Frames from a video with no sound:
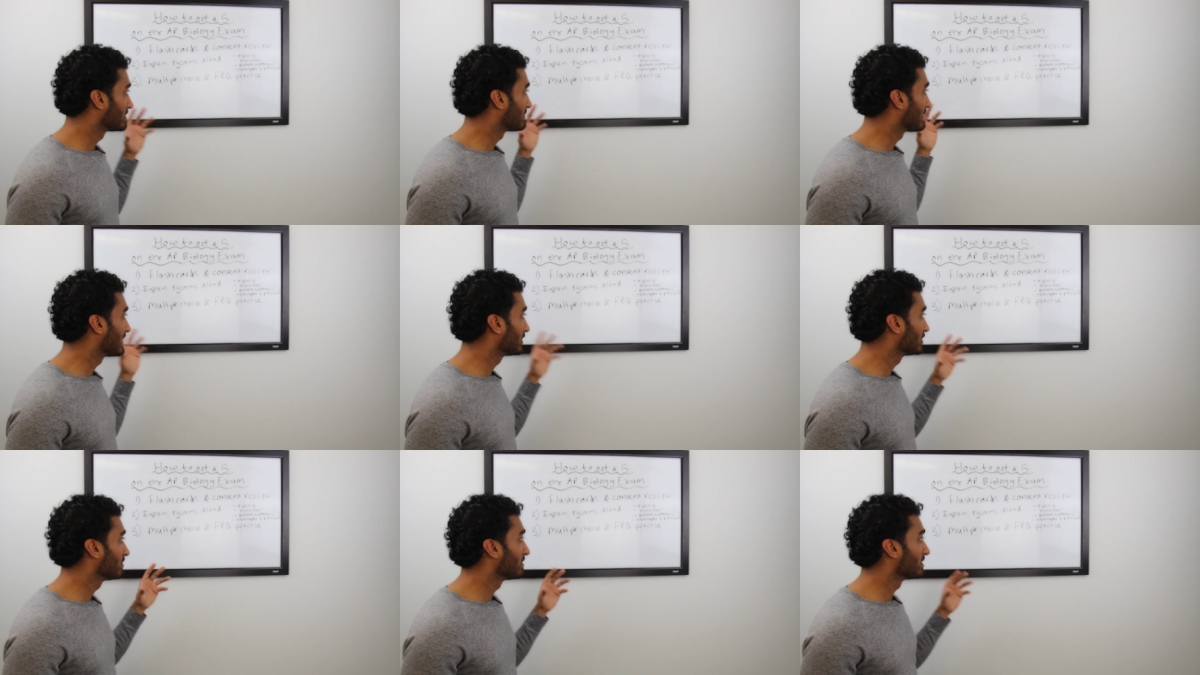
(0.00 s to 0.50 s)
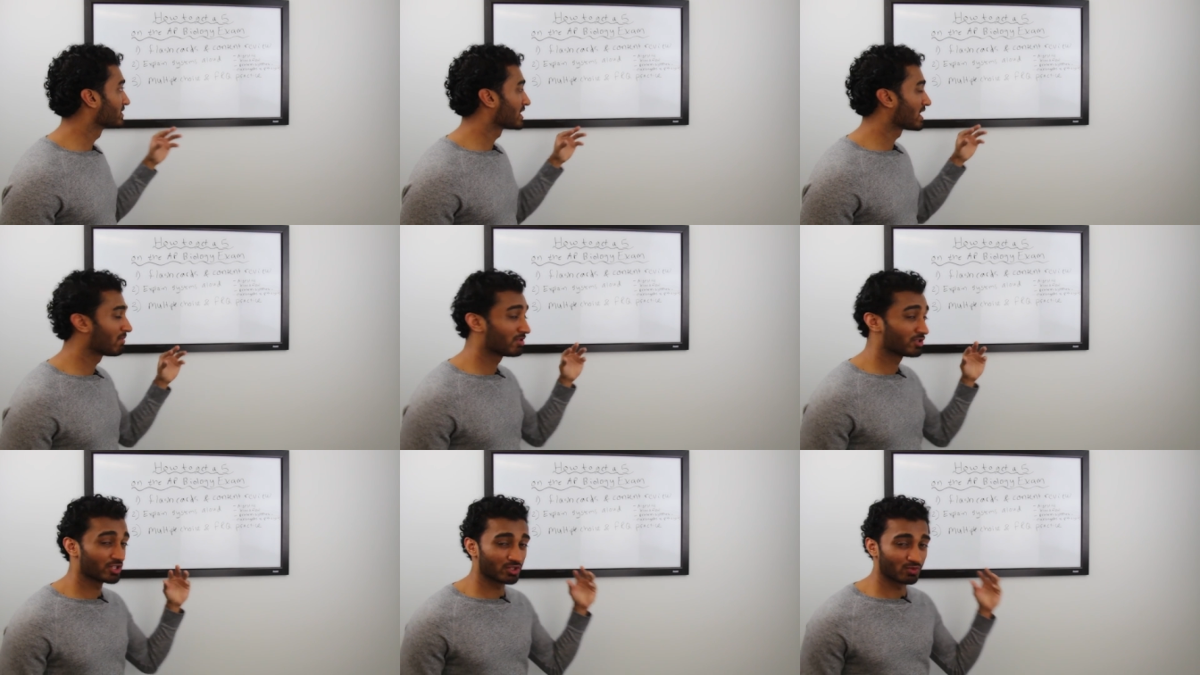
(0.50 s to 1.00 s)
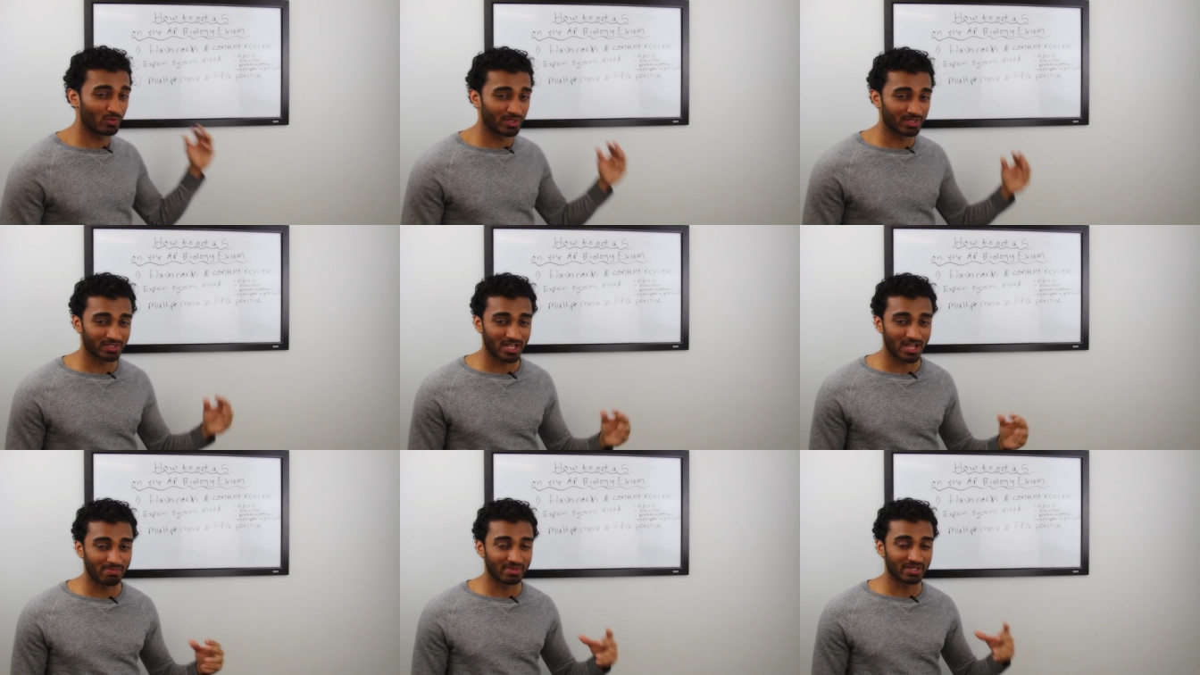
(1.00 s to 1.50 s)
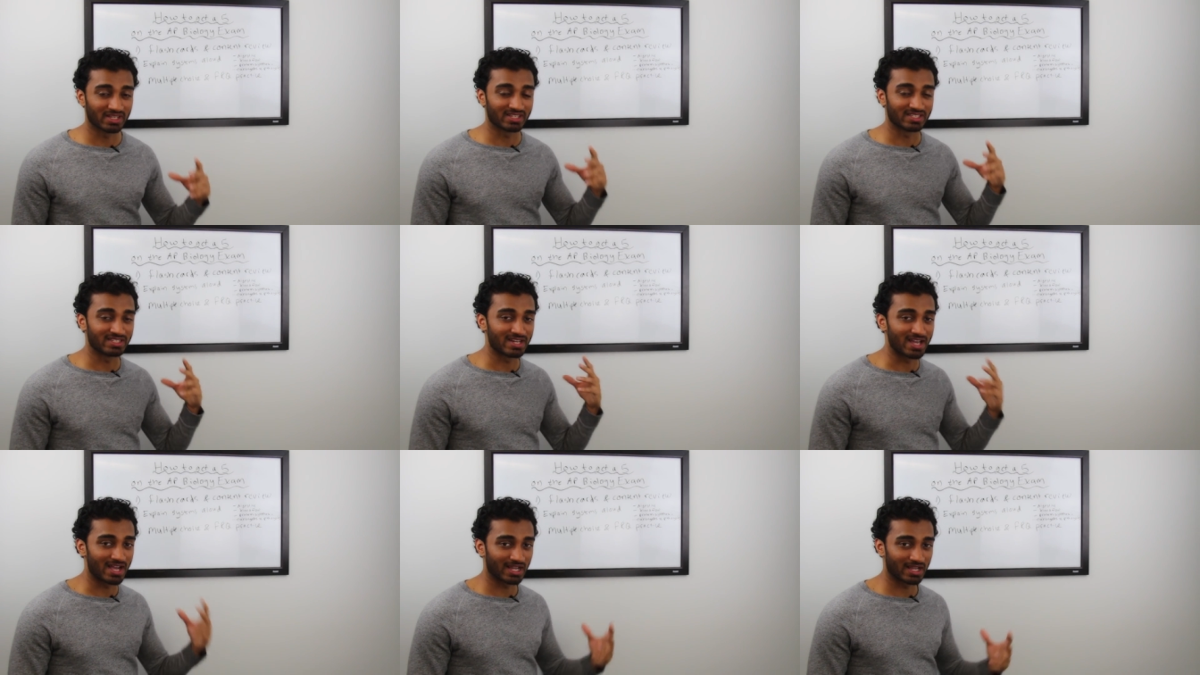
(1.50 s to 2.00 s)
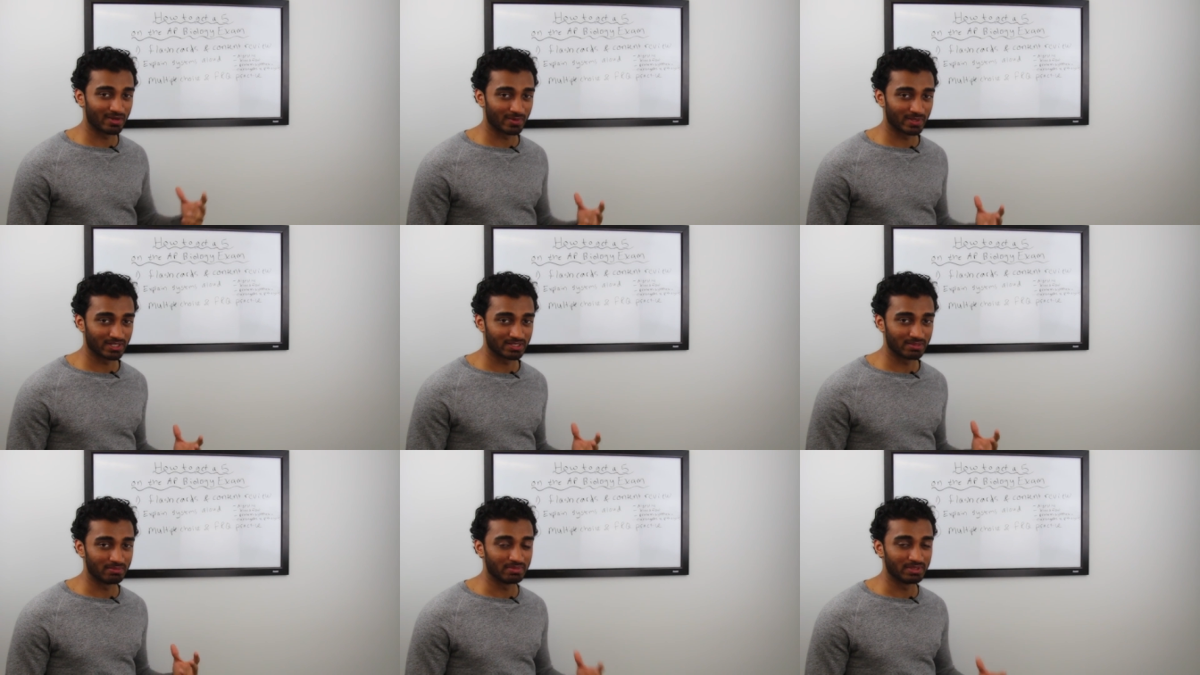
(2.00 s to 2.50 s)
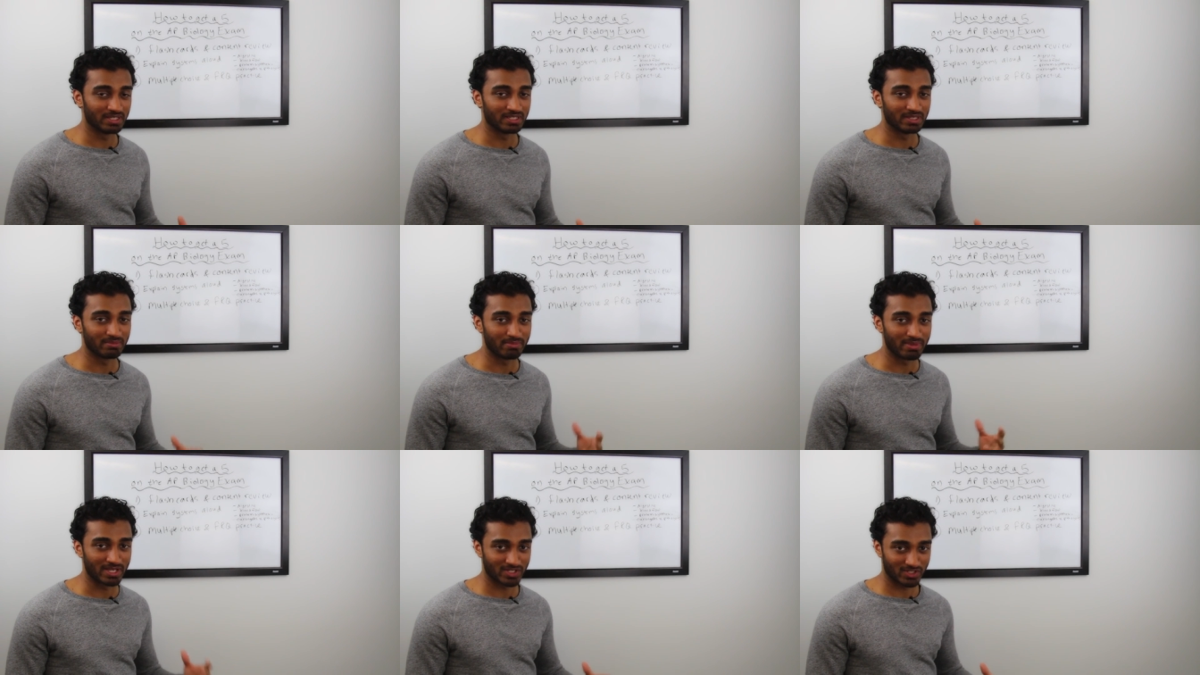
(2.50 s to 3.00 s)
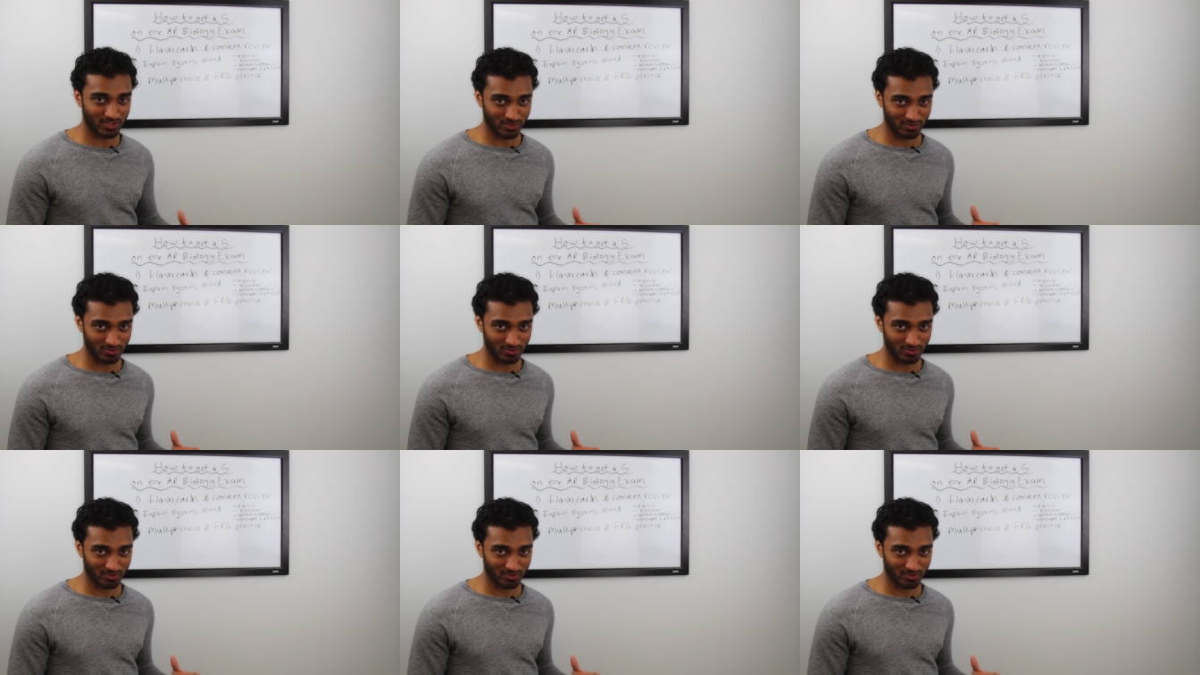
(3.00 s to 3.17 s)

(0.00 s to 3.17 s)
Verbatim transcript: spending too much time on just one topic is not going to be the best